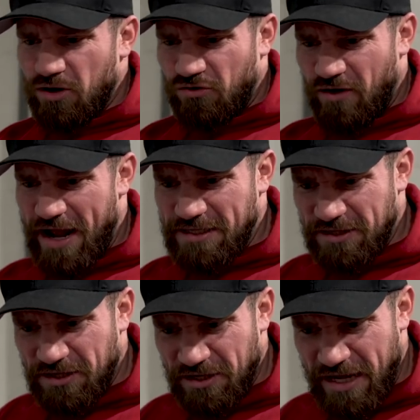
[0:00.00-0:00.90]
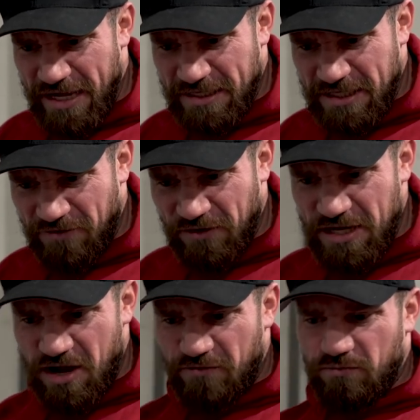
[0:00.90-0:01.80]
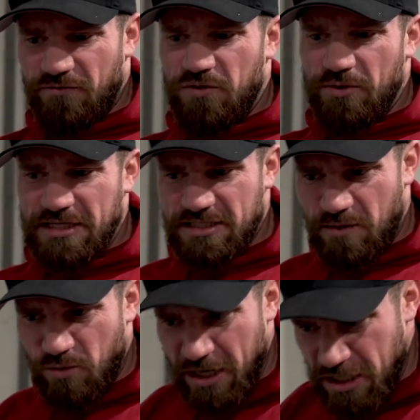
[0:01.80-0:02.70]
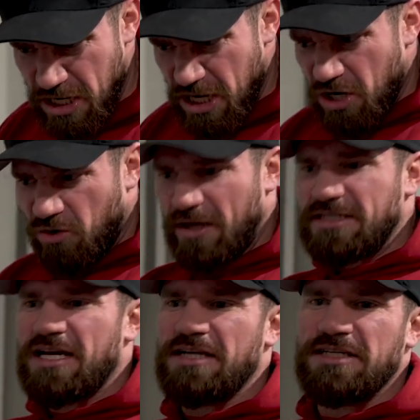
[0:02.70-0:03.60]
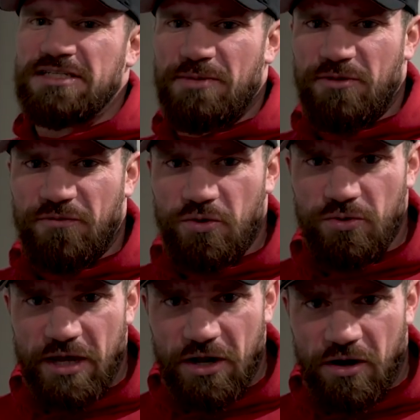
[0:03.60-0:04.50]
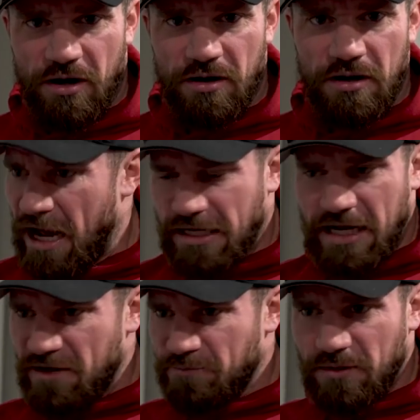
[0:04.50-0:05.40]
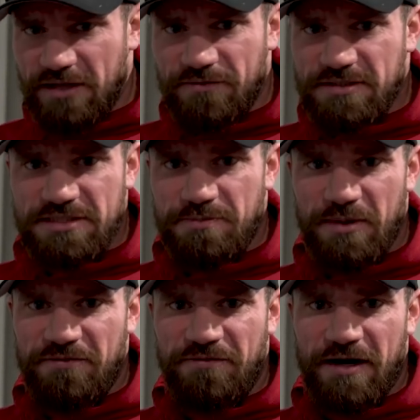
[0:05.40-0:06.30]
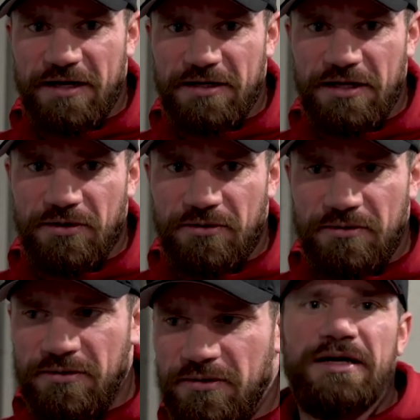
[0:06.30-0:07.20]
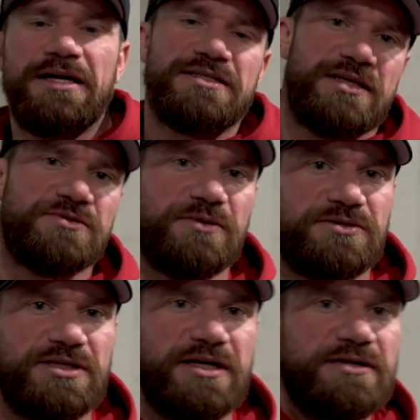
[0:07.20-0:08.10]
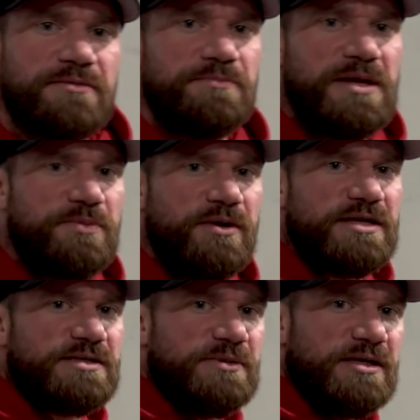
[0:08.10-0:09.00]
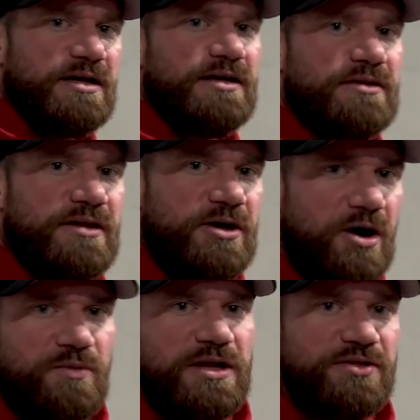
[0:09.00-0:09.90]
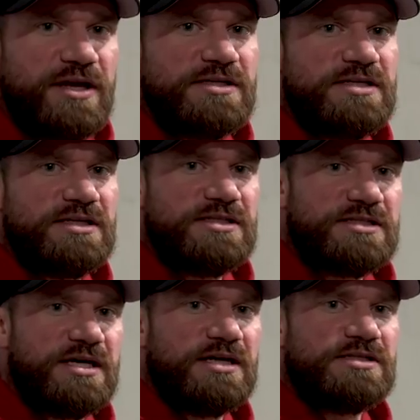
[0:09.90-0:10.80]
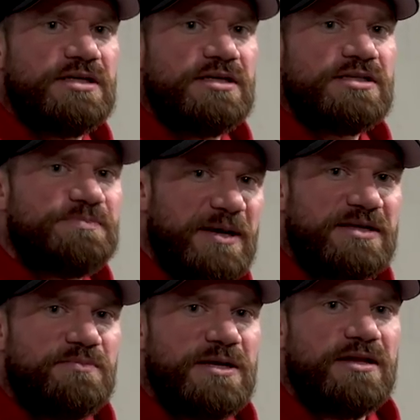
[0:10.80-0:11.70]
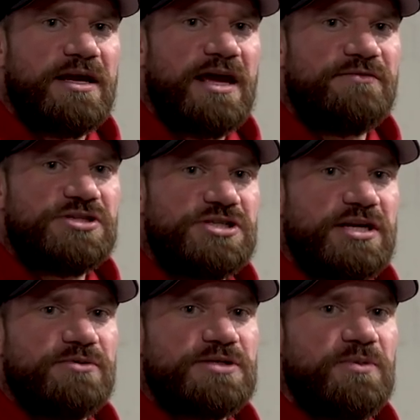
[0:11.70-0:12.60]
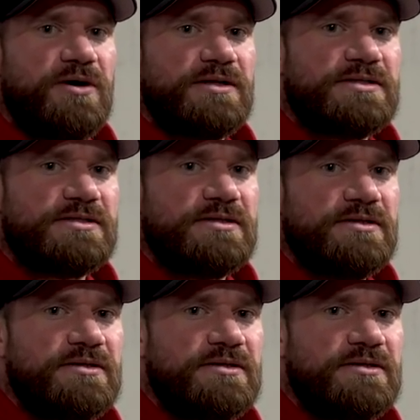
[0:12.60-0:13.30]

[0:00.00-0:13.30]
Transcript: are attracted to the negativity of reviewing someone and criticizing someone for who they are. I can't even believe this is a big fucking deal. I guess that's real shame. People ask me like, they're like, oh, what do you think of such and such? Expecting me to like have a shitty response.